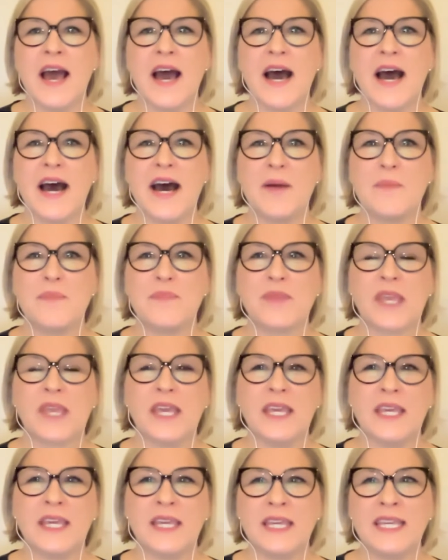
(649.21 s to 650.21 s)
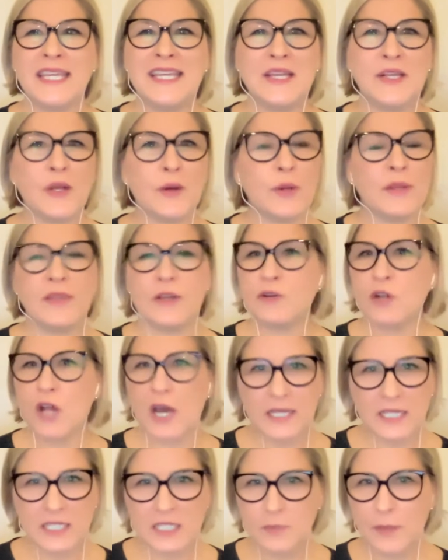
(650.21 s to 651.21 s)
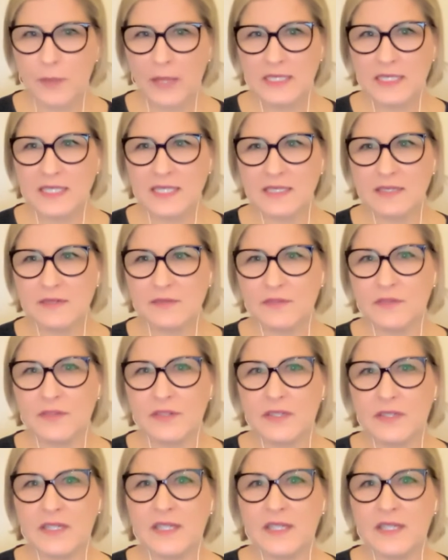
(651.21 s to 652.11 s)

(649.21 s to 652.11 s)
They're not expensive.